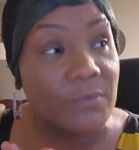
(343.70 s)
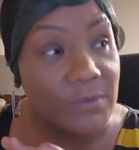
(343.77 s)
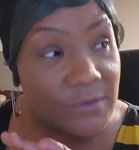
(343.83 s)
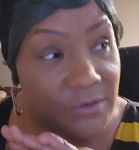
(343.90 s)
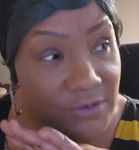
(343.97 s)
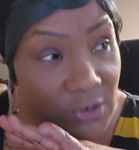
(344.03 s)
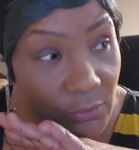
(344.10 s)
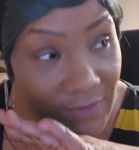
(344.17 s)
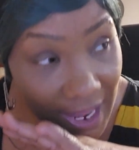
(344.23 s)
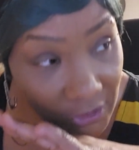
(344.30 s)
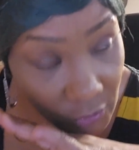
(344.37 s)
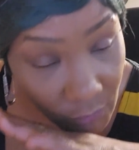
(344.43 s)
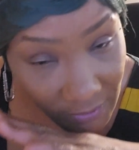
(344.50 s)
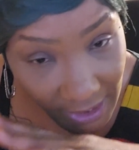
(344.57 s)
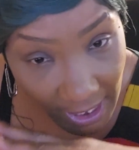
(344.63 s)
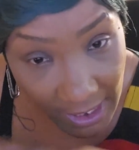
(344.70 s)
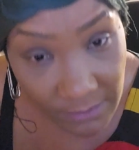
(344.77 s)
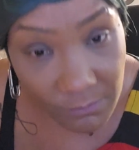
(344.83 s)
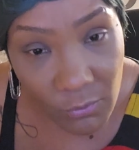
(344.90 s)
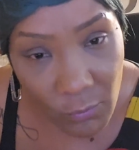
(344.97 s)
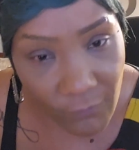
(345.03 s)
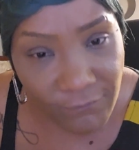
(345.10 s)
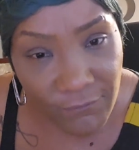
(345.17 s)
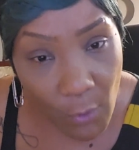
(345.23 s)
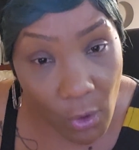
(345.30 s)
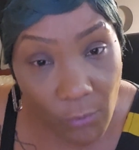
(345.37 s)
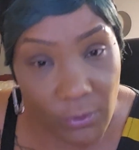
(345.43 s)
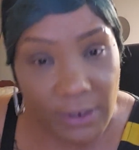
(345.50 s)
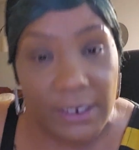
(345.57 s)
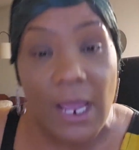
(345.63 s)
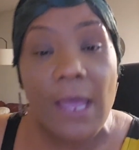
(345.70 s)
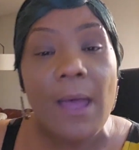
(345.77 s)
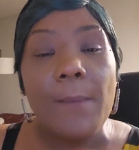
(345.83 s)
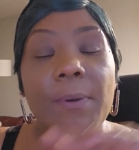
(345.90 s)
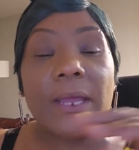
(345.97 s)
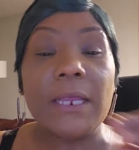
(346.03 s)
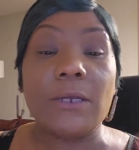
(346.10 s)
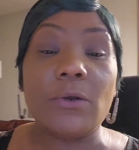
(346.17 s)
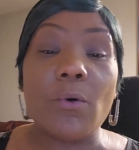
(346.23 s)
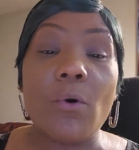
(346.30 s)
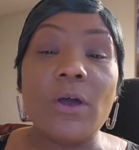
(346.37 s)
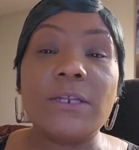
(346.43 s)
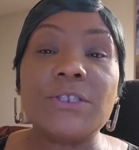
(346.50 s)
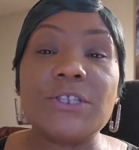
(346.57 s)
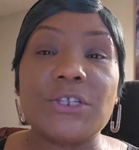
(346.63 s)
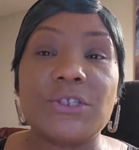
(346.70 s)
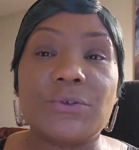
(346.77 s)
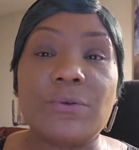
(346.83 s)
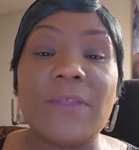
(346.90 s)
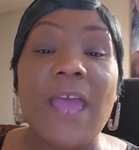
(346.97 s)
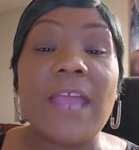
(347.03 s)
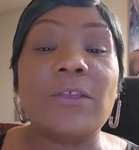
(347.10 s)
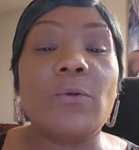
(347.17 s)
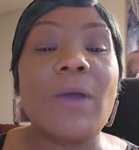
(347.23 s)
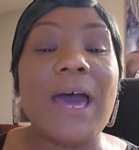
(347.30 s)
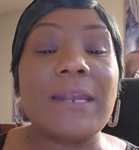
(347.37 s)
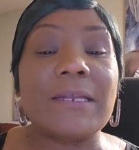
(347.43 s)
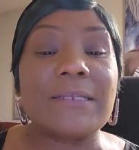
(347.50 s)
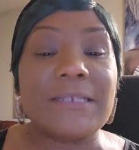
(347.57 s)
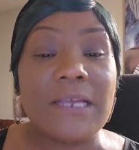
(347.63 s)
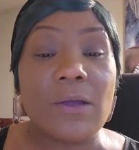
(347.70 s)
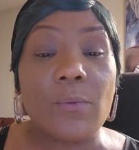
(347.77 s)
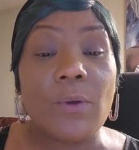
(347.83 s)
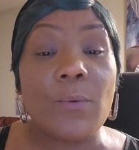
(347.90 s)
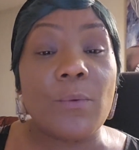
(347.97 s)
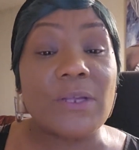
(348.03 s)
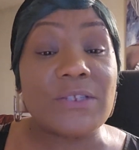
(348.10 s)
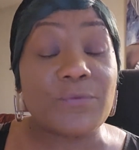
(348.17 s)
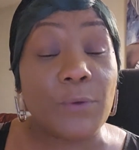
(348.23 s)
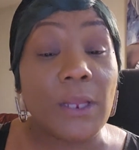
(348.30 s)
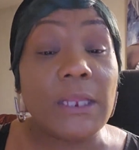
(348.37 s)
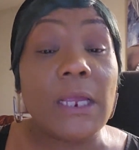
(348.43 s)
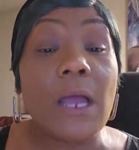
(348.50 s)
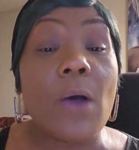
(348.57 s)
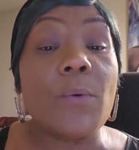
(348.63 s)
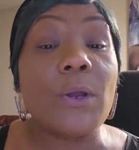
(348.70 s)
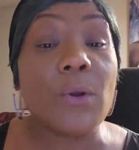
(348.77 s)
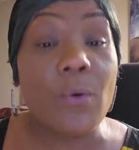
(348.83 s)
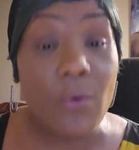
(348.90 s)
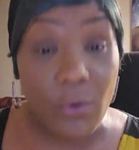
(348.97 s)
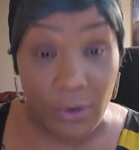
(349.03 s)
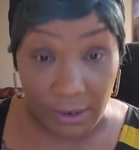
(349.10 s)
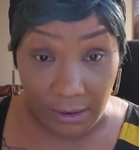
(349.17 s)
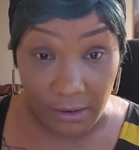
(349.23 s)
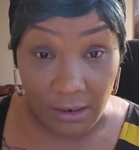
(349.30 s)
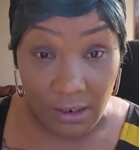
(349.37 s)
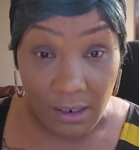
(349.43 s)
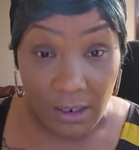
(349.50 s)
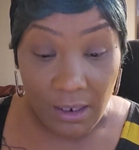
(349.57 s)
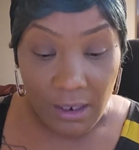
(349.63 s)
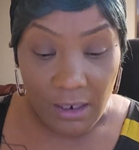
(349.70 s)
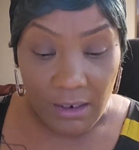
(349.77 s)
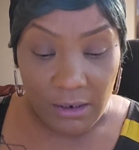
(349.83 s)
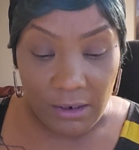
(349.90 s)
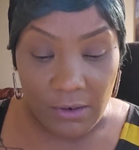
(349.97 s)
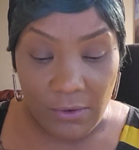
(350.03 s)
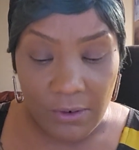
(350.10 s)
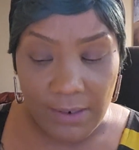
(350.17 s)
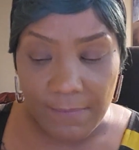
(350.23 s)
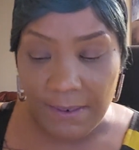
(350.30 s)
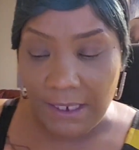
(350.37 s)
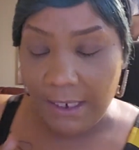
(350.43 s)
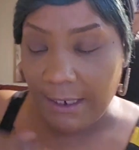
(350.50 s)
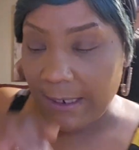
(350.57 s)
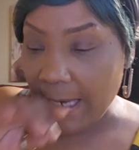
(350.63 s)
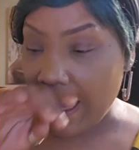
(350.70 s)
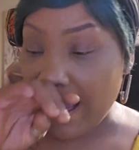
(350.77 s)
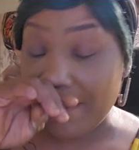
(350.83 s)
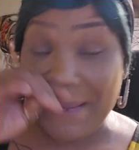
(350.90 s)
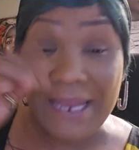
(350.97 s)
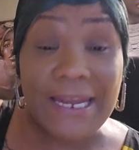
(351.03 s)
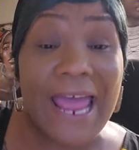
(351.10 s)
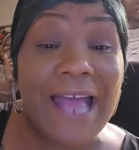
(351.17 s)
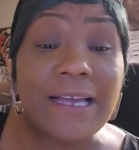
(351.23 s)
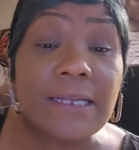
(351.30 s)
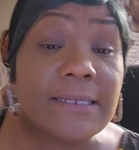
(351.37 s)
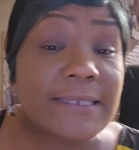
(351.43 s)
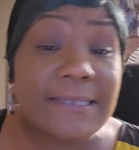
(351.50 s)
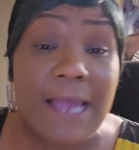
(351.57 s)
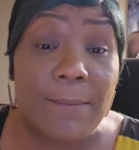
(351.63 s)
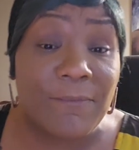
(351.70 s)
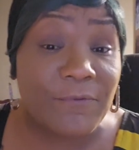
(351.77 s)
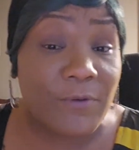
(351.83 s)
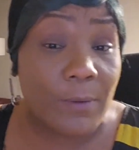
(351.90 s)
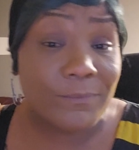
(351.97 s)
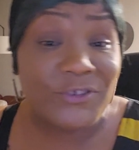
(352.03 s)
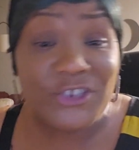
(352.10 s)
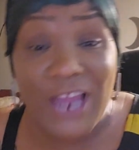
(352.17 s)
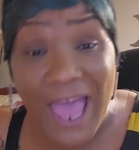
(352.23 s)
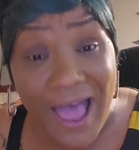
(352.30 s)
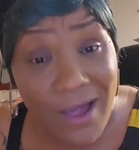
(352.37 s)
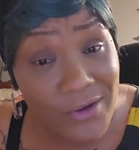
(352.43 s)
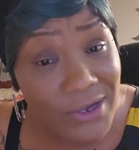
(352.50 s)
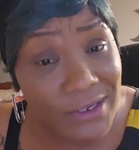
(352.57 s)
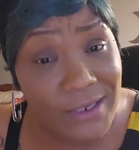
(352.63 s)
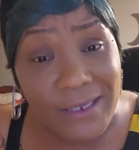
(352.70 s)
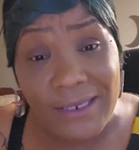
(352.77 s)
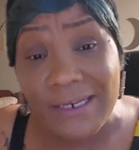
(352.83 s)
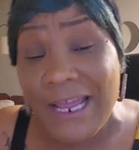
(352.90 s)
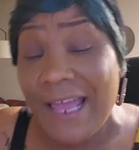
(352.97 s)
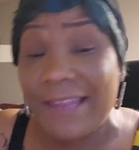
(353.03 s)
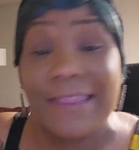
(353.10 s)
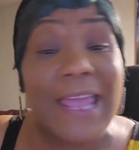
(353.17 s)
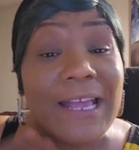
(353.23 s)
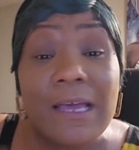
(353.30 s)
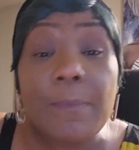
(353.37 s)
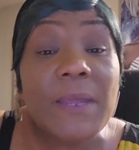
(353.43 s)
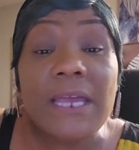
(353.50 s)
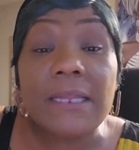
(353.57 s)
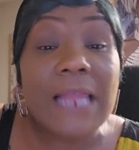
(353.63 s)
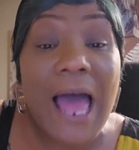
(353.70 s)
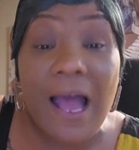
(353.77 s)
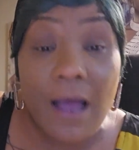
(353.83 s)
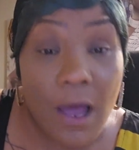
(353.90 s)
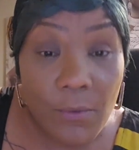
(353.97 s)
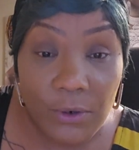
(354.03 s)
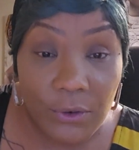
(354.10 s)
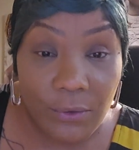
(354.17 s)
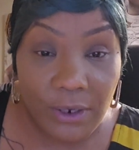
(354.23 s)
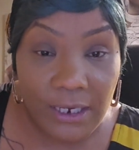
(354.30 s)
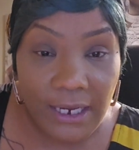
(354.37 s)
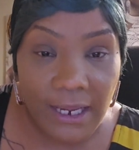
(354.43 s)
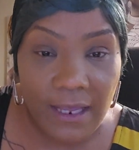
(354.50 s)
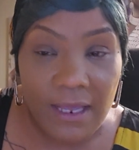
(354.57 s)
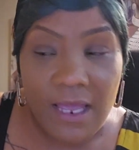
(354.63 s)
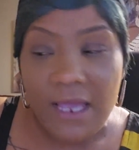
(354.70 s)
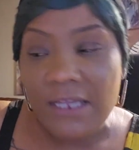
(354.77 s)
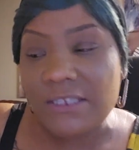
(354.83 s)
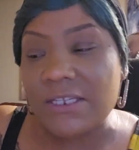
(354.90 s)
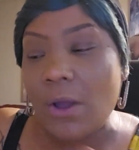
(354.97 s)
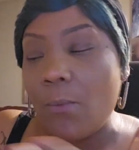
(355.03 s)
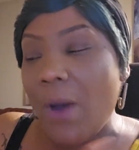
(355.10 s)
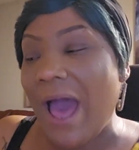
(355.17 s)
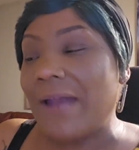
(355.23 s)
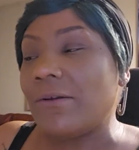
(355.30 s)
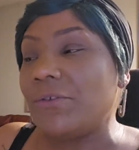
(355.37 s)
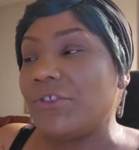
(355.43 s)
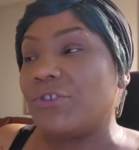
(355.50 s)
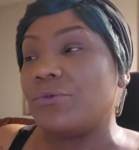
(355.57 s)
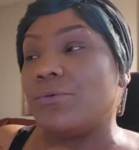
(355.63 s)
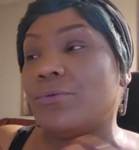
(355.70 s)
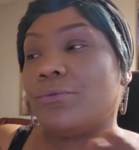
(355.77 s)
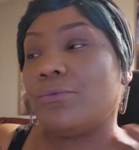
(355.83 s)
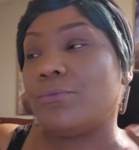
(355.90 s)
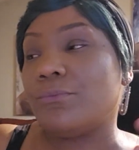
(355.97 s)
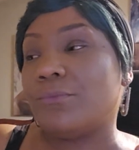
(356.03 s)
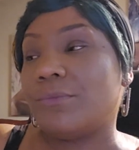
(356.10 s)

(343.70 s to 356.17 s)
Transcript: so that you can move forward. But in order to do that, you got to deal with what's really going on. You know what I mean? And that could stem from childhood. There could be a lot going on there. So why don't you